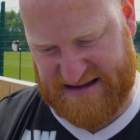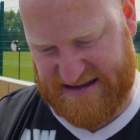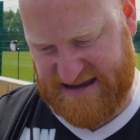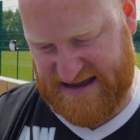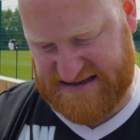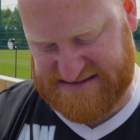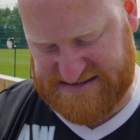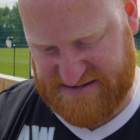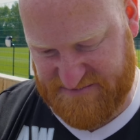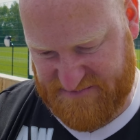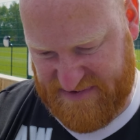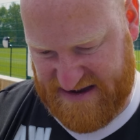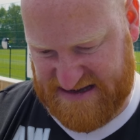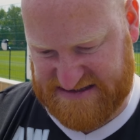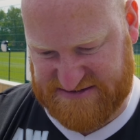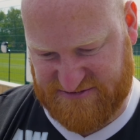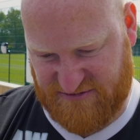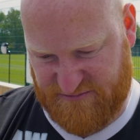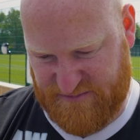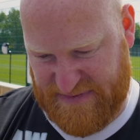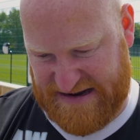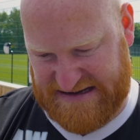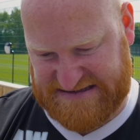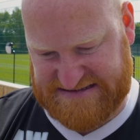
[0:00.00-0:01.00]
getting
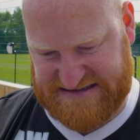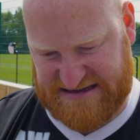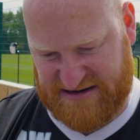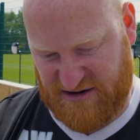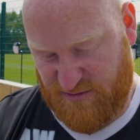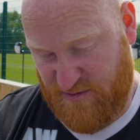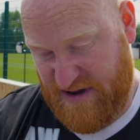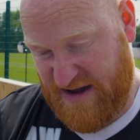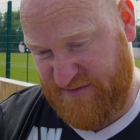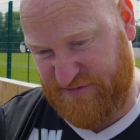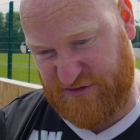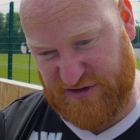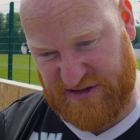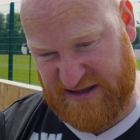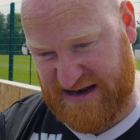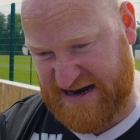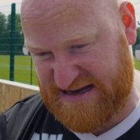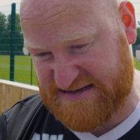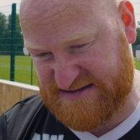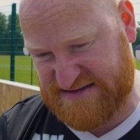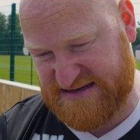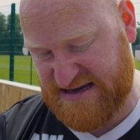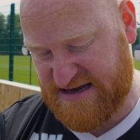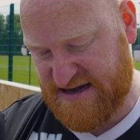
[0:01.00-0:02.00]
better and better like we have done the
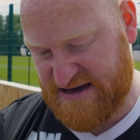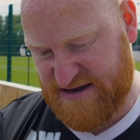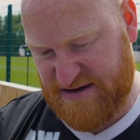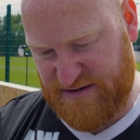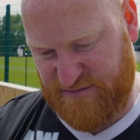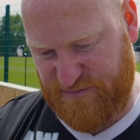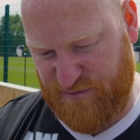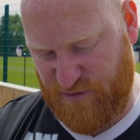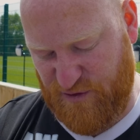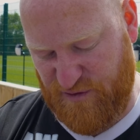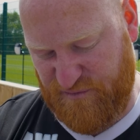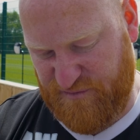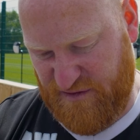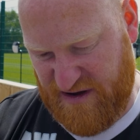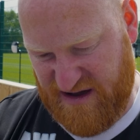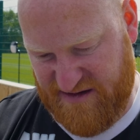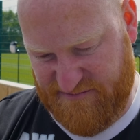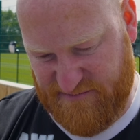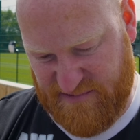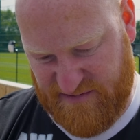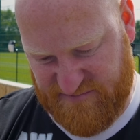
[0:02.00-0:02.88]
last 4 or 5